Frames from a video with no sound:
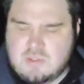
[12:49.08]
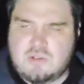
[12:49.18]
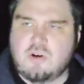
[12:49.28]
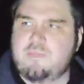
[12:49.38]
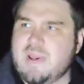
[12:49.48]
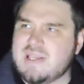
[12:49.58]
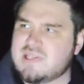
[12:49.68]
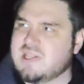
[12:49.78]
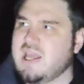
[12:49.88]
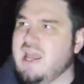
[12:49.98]
Du
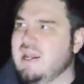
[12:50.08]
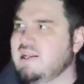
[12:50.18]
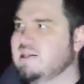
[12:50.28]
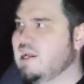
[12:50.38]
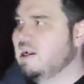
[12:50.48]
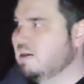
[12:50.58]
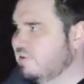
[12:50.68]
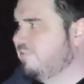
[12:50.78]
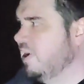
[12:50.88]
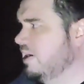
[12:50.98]
bist kein
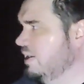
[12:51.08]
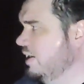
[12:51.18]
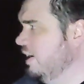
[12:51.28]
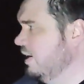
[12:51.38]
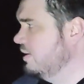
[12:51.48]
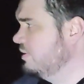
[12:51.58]
Gefangener.